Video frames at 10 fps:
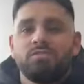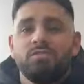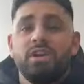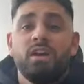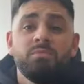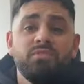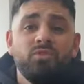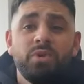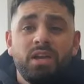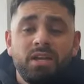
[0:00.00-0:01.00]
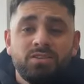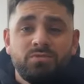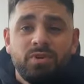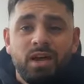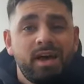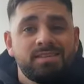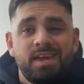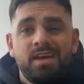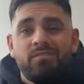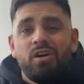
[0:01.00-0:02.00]
So yeah, before we get into it, as
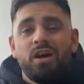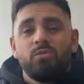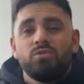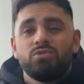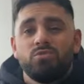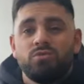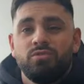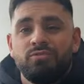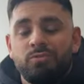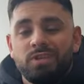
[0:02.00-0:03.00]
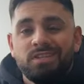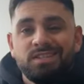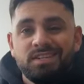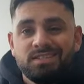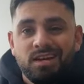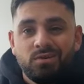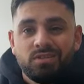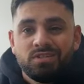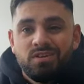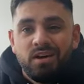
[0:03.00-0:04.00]
ever, I will talk you through the detailed
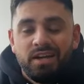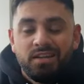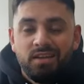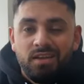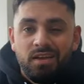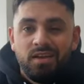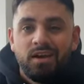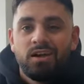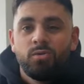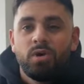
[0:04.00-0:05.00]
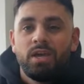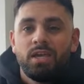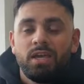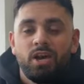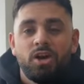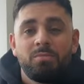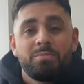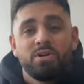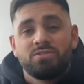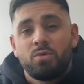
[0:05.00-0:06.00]
design, colorway, uh, my
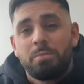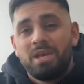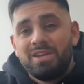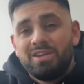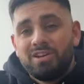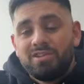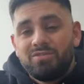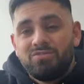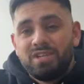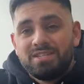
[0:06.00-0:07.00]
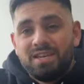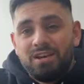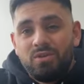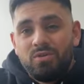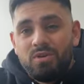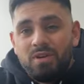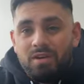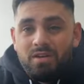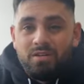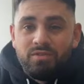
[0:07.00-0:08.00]
personal opinion, retail,
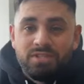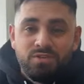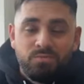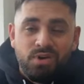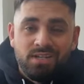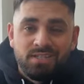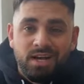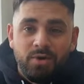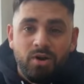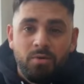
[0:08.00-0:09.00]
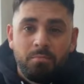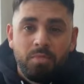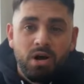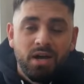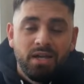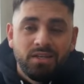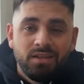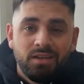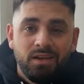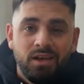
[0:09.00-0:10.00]
resale price and how I got mine,
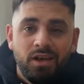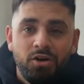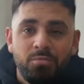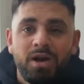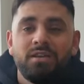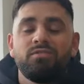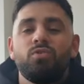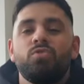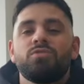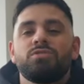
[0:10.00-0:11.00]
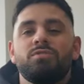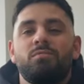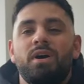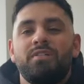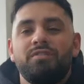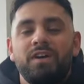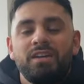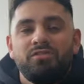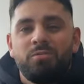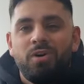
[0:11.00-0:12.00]
um, and of course, my
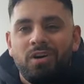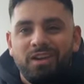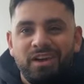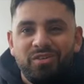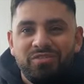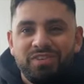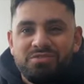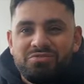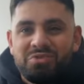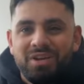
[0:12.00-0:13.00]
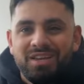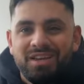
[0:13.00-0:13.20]
favorite part, the on-feet review at